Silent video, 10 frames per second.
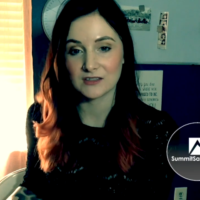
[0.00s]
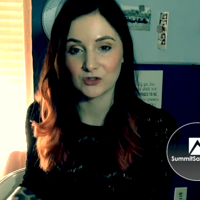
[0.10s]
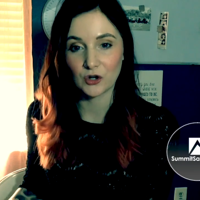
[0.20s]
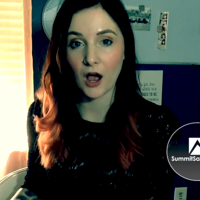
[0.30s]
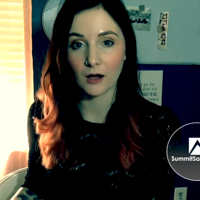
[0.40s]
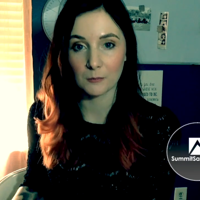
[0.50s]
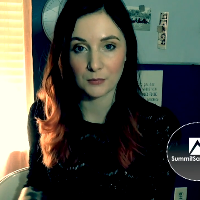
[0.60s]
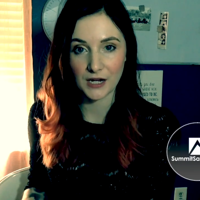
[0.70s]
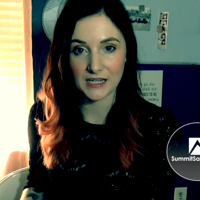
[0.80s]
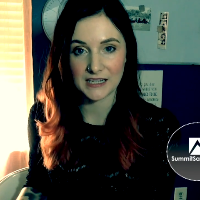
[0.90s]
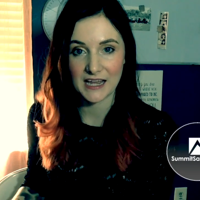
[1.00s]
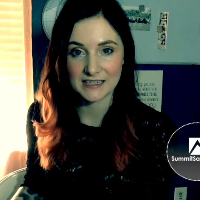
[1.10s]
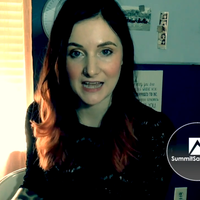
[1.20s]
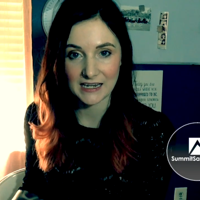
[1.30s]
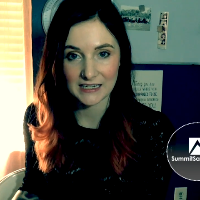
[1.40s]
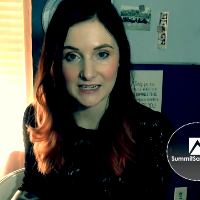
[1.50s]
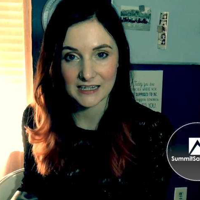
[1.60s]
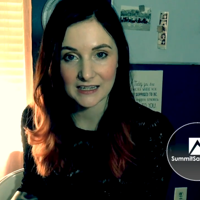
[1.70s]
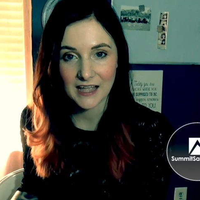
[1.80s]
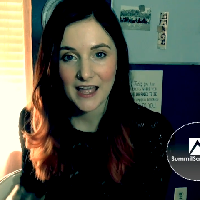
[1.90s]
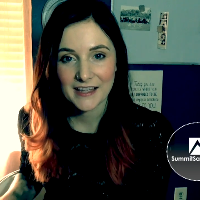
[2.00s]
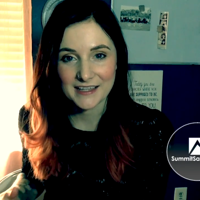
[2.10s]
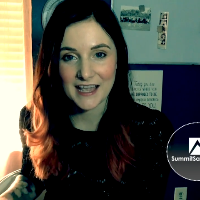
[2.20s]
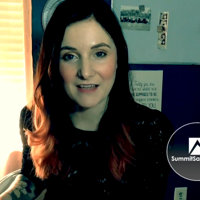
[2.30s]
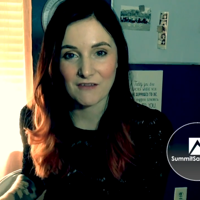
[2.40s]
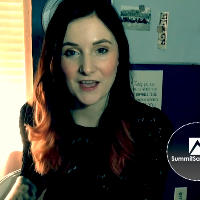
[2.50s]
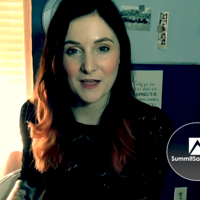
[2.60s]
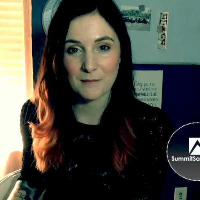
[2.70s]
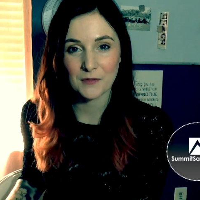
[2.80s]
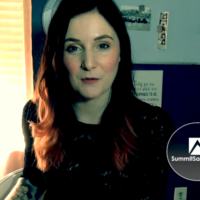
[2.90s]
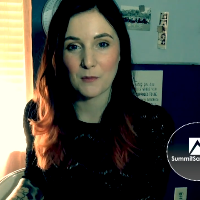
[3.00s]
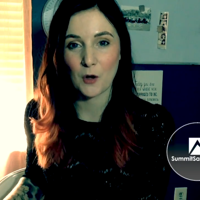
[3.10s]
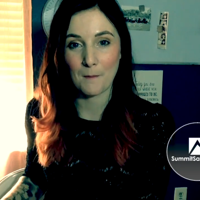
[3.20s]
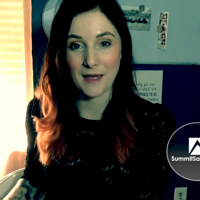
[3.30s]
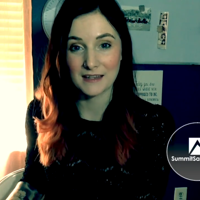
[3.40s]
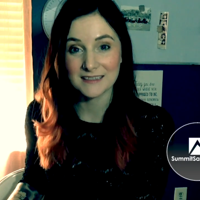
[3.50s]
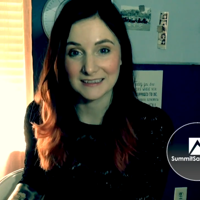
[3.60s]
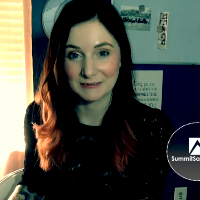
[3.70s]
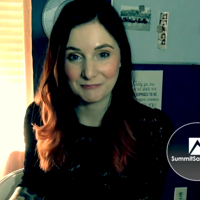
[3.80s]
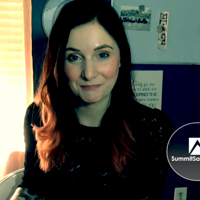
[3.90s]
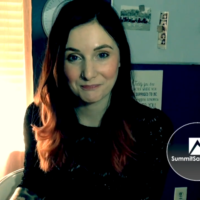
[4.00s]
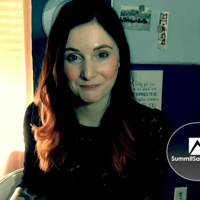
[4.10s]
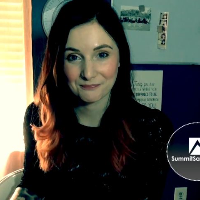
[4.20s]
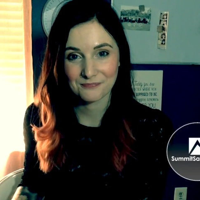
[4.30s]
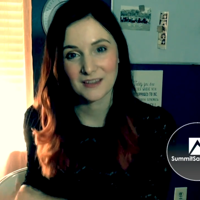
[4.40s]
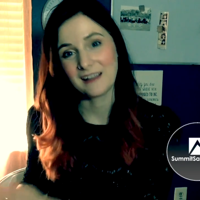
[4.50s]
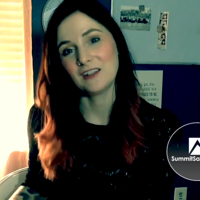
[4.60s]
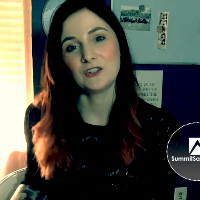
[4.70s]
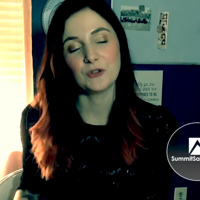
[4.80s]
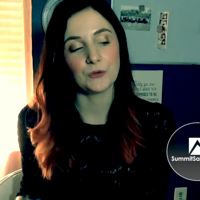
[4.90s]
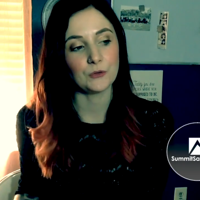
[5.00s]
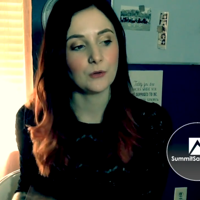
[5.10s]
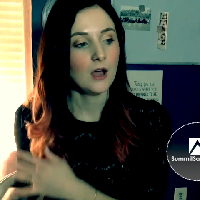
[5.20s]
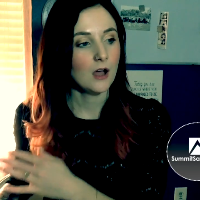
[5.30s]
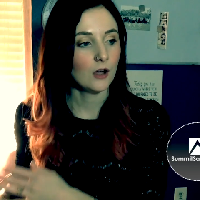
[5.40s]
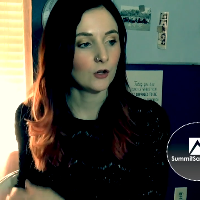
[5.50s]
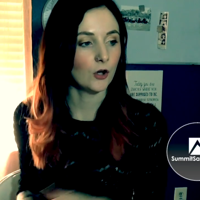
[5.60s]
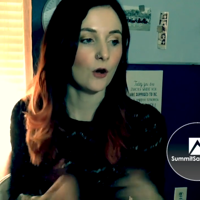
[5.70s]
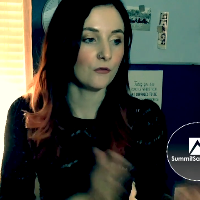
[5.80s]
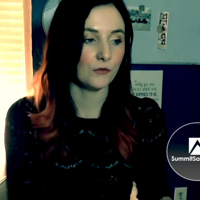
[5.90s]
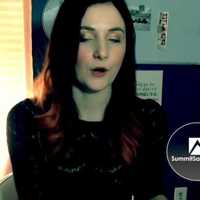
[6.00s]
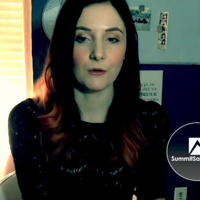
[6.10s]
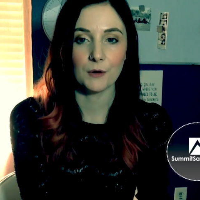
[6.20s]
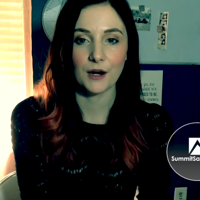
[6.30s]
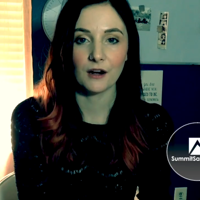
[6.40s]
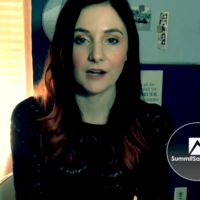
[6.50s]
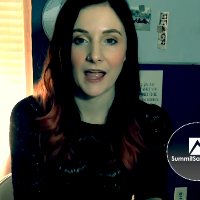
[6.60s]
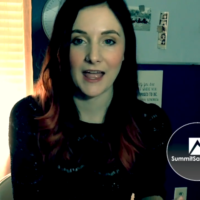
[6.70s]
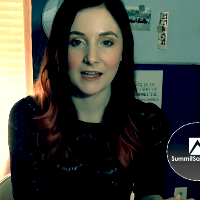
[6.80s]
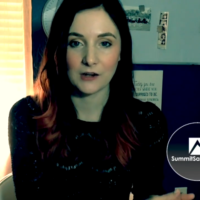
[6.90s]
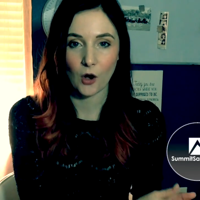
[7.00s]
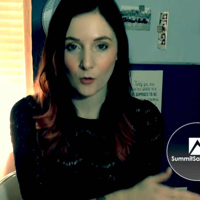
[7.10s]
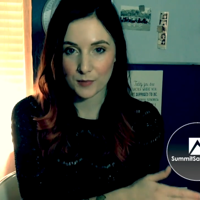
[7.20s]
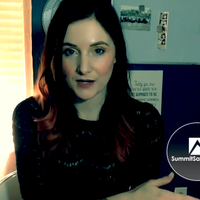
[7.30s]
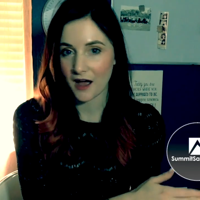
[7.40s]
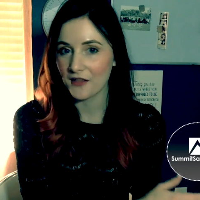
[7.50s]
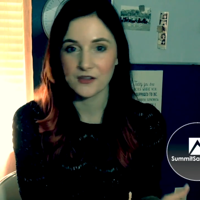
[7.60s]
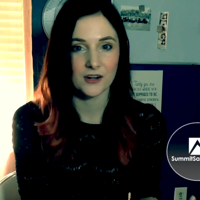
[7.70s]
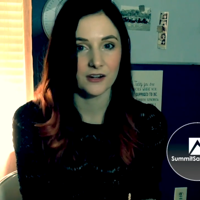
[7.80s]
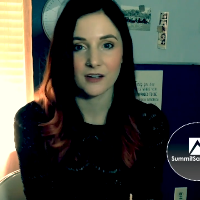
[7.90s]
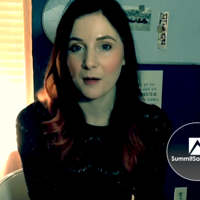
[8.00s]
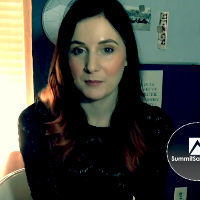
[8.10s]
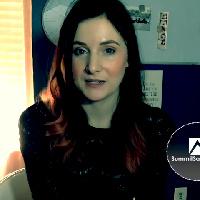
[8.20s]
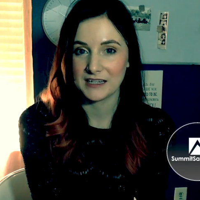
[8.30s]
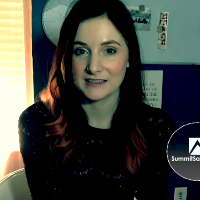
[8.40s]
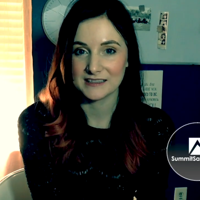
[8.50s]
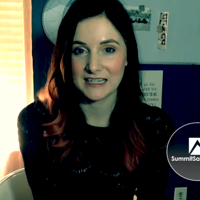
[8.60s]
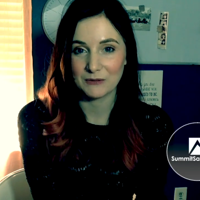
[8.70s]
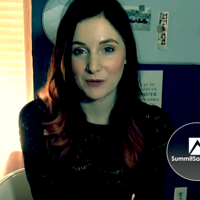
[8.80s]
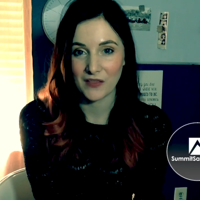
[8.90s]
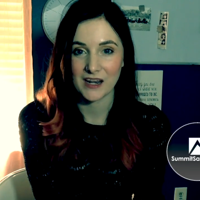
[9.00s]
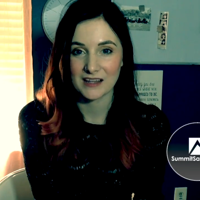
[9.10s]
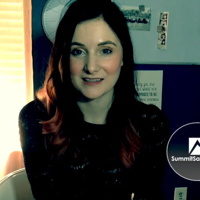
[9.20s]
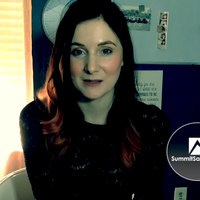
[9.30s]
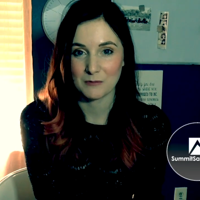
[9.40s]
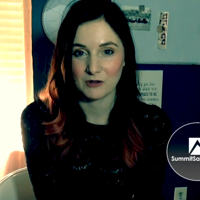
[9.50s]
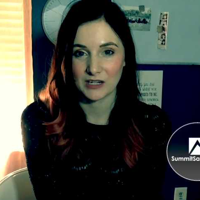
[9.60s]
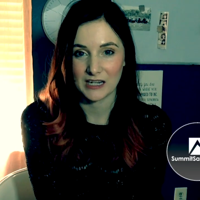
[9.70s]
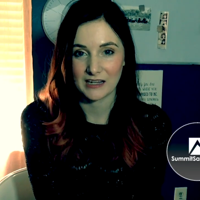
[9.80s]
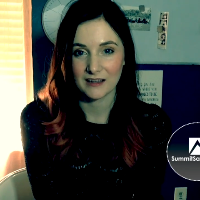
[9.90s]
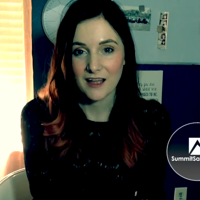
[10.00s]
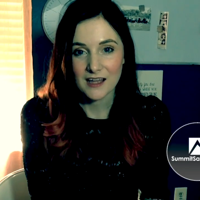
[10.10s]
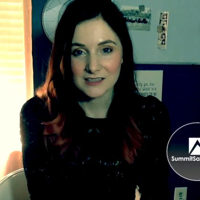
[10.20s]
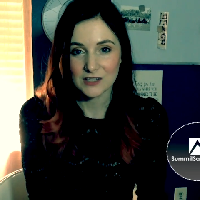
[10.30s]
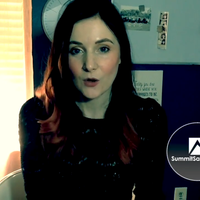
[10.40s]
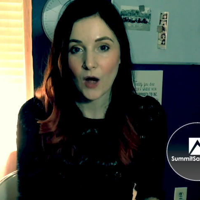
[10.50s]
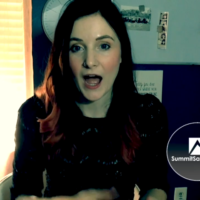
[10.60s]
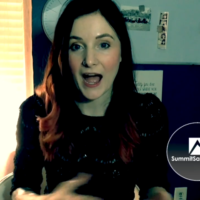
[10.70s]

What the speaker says: a strong brand identity gave him the momentum to go forward and open other companies within his community. So